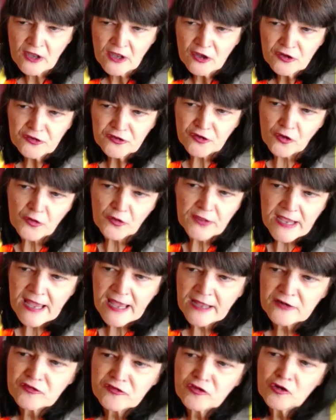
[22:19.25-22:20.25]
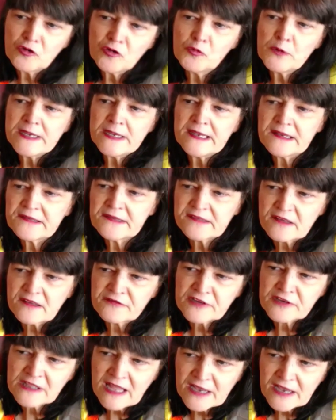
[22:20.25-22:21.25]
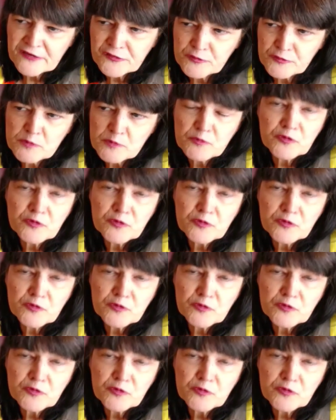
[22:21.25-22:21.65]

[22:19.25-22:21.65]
So they had 2 weeks of classroom